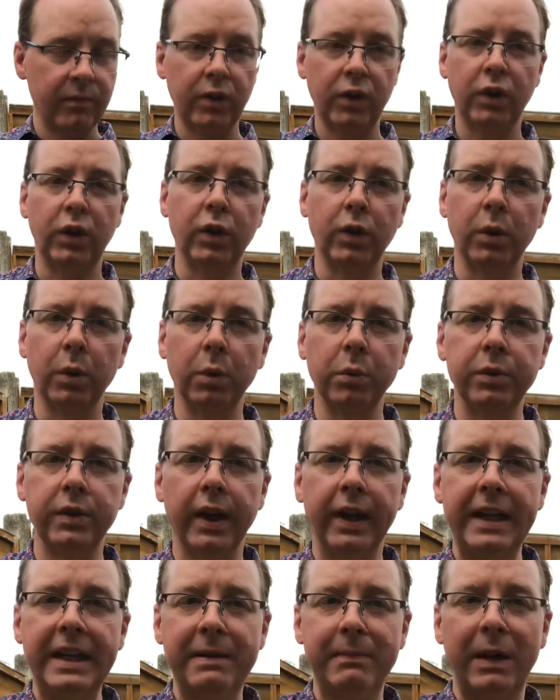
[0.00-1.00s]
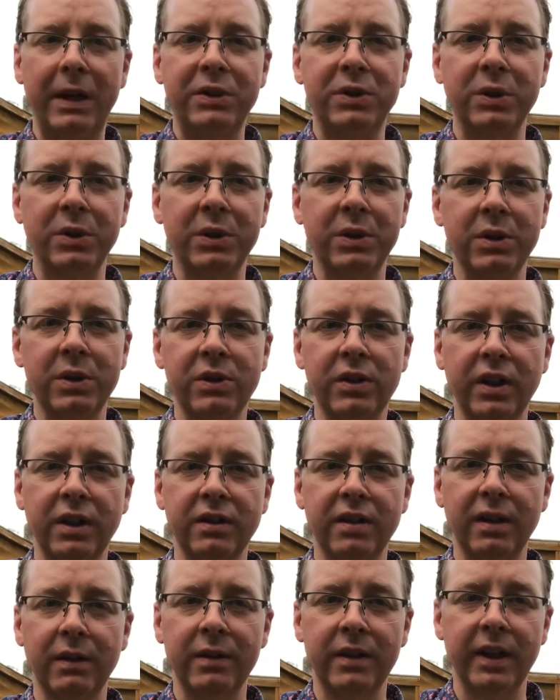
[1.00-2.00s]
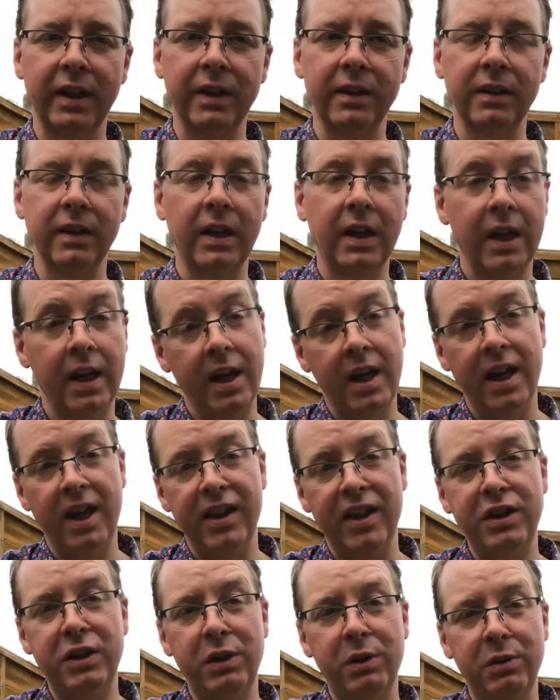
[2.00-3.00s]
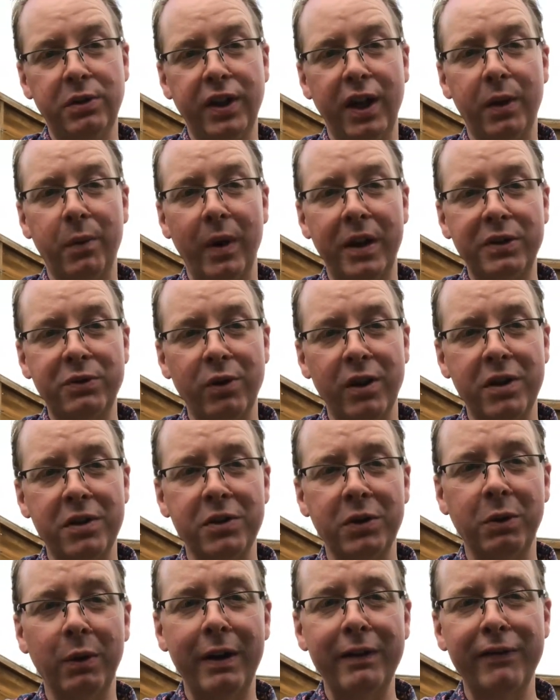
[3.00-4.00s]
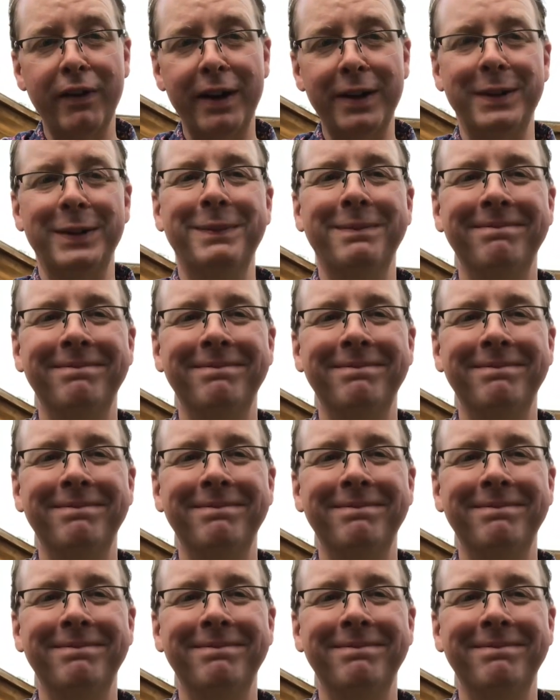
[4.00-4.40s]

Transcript: Good old E major 6 there at the end. Then you segue straight into Great Fire.